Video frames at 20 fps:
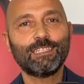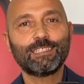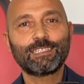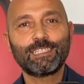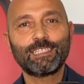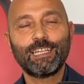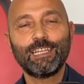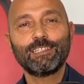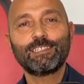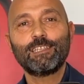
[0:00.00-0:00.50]

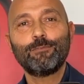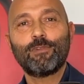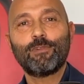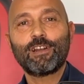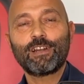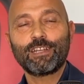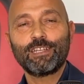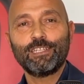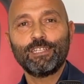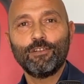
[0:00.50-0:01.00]
Sales and
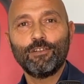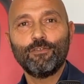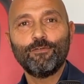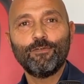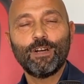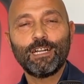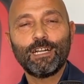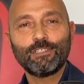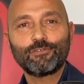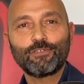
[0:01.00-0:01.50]
Marketing of
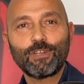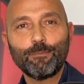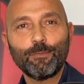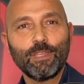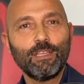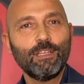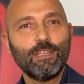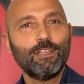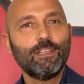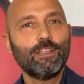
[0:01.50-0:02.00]
Valtra.
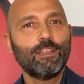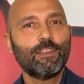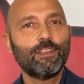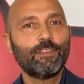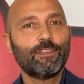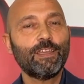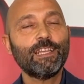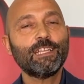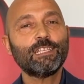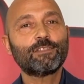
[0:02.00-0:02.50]

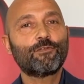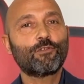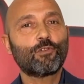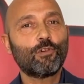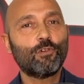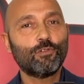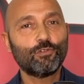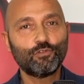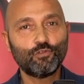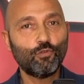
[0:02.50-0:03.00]
Thanks
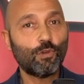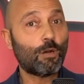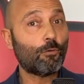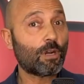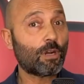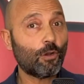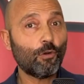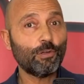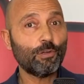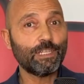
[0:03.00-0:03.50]
to
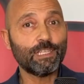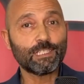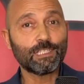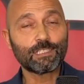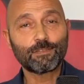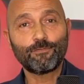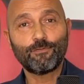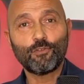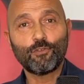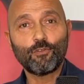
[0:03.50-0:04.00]
our
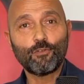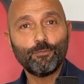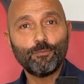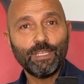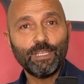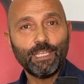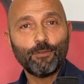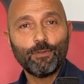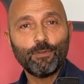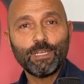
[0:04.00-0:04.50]
audience for
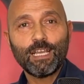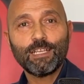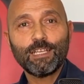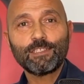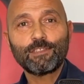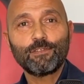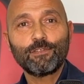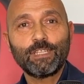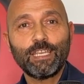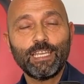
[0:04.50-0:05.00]
being with
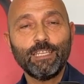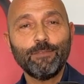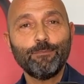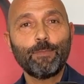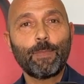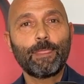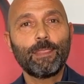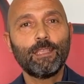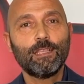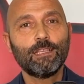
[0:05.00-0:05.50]
us
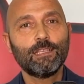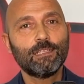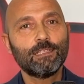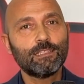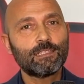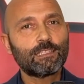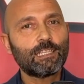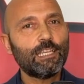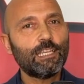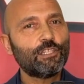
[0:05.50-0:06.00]
today.
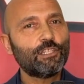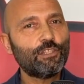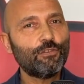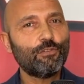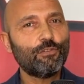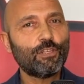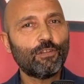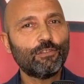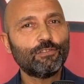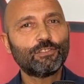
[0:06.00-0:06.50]
Stay
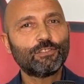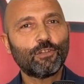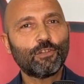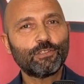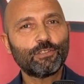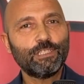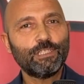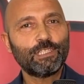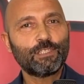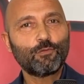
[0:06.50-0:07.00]
tuned on
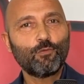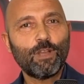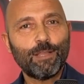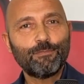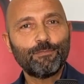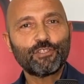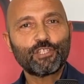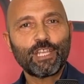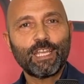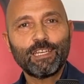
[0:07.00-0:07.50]
TOTY's
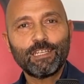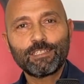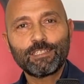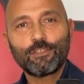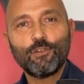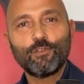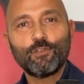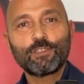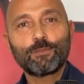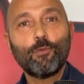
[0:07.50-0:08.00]
web channels,
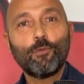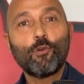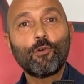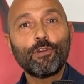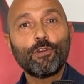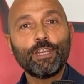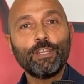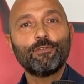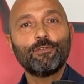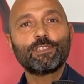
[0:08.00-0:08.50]
because
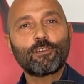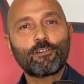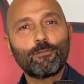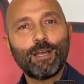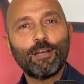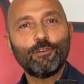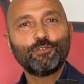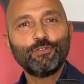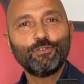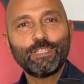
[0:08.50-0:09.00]
more news are
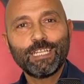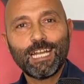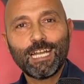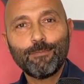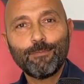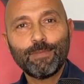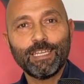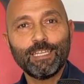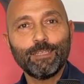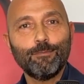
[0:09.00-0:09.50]
about to
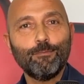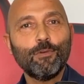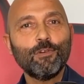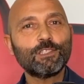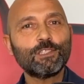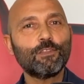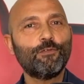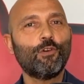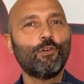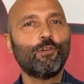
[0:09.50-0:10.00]
come. And
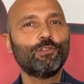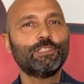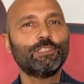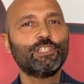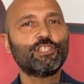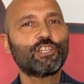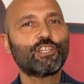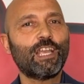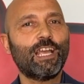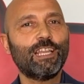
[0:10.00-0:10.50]
most of all, the
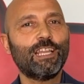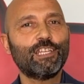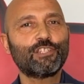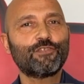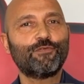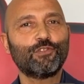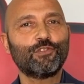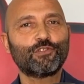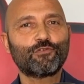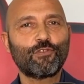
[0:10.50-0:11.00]
challenge
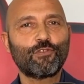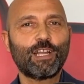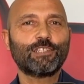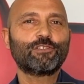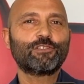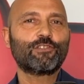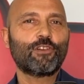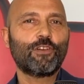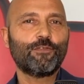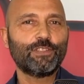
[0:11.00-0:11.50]
for
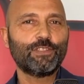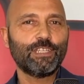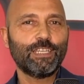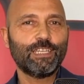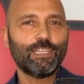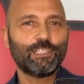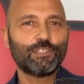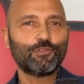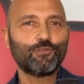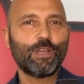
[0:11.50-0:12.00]
Tractor of the
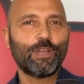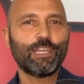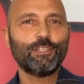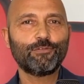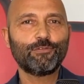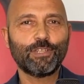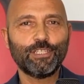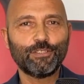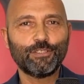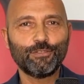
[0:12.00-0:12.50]
Year
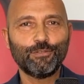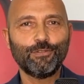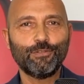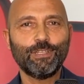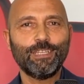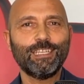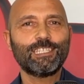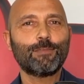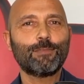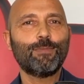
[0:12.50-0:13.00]
2022
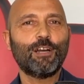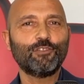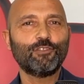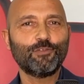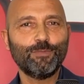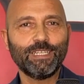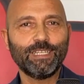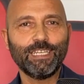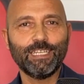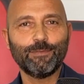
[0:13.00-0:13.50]
is about
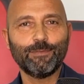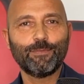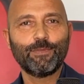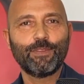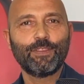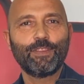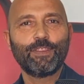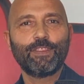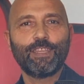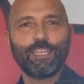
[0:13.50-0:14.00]
to begin.
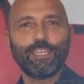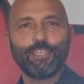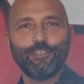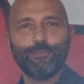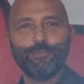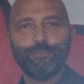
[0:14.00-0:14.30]
Thank you.